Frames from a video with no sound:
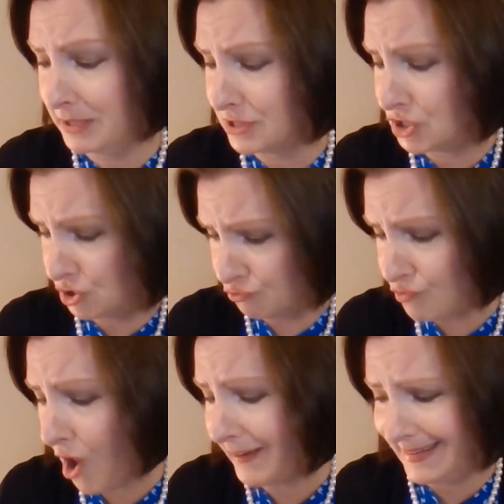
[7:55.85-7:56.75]
a
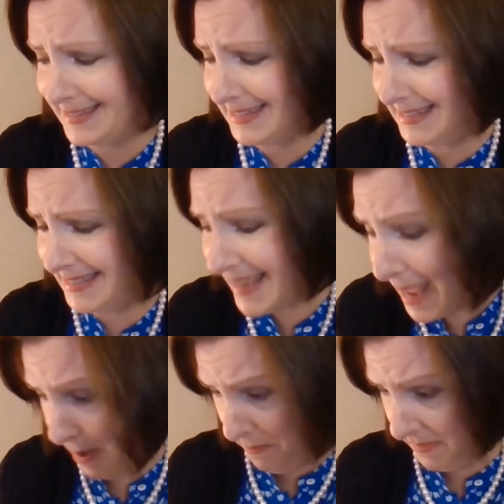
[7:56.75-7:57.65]
scrawny
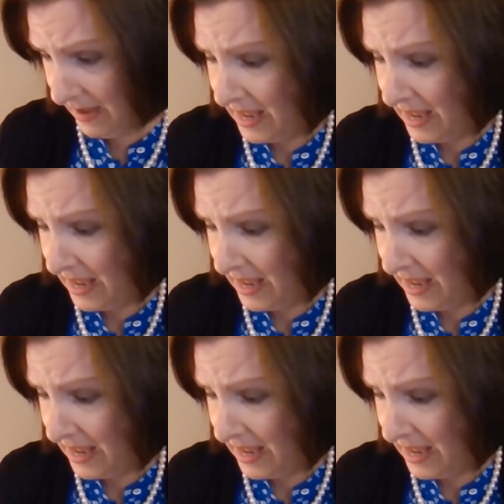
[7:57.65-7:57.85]
stem.